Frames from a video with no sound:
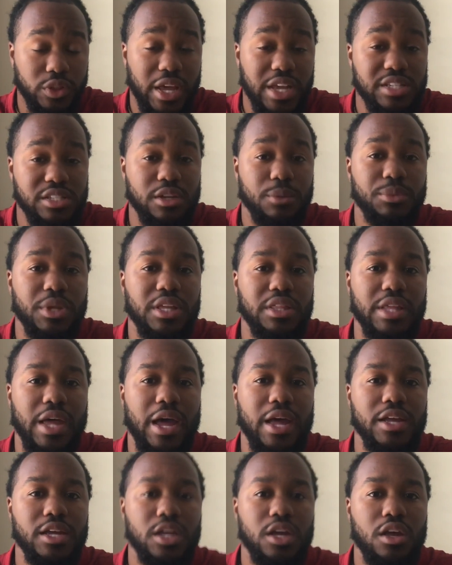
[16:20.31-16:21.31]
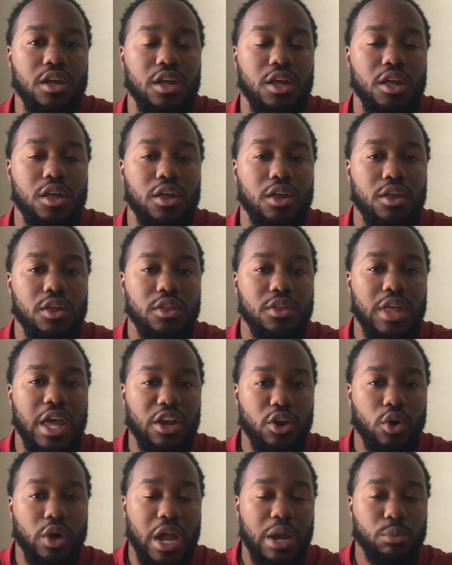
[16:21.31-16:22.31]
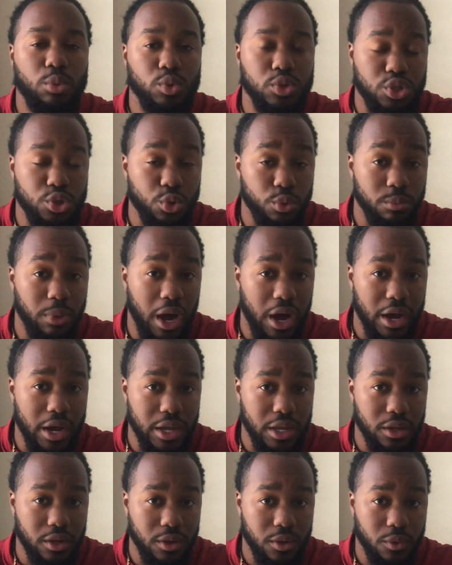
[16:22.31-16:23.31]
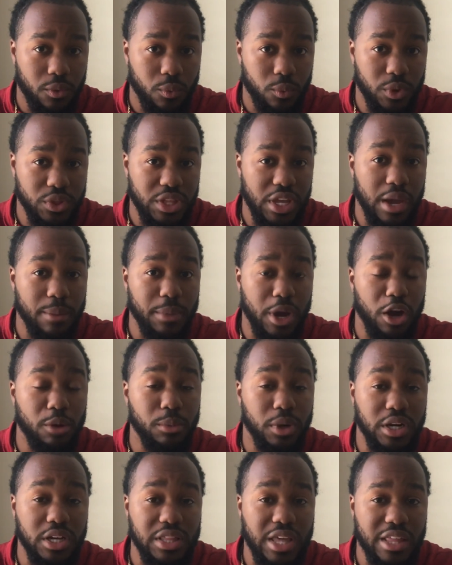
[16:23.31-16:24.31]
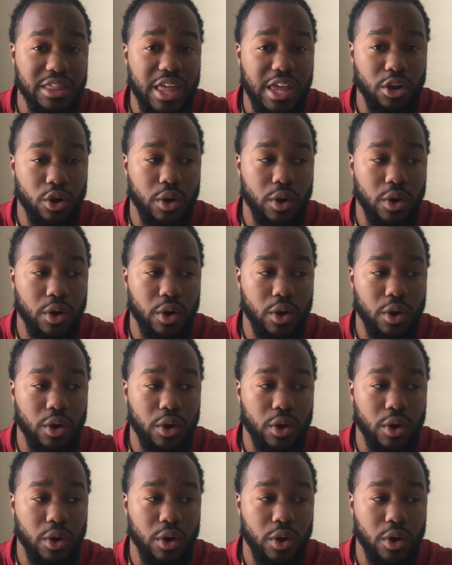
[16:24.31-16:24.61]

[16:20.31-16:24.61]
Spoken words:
That's something that they are able to buy with the amount of money that